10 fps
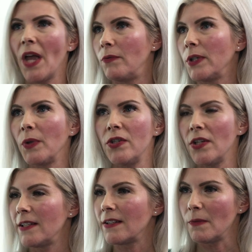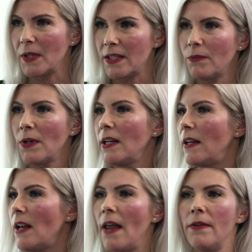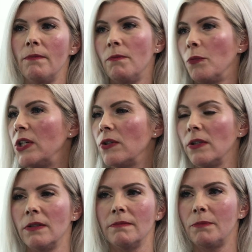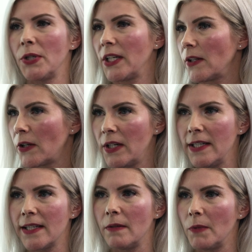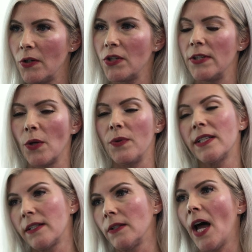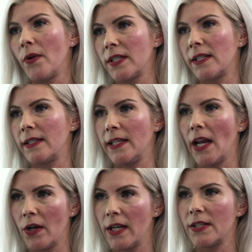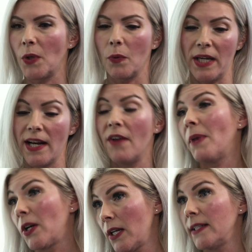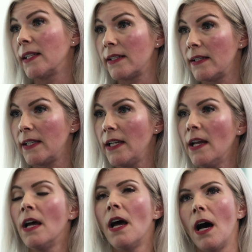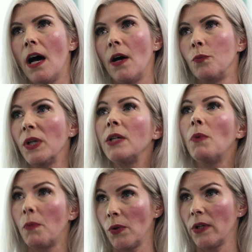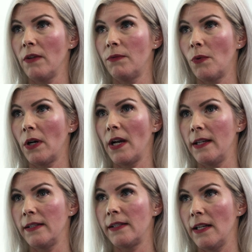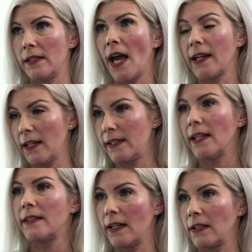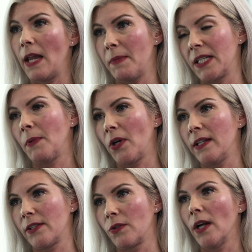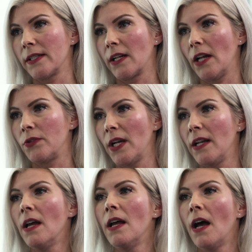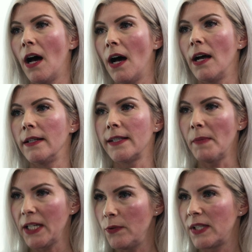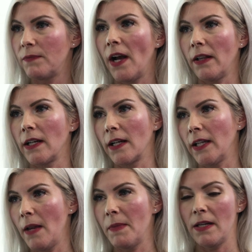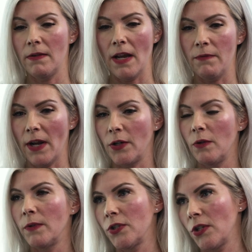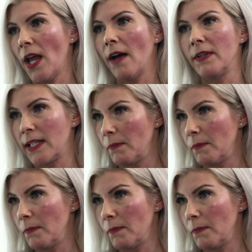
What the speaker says: every region is a little bit different and regional particularities can emerge. And so this has allowed us to see areas where we can have better consistency. Really what we're looking for is that consistent claim experience across the country. Somebody who's filing a claim in Vancouver should have a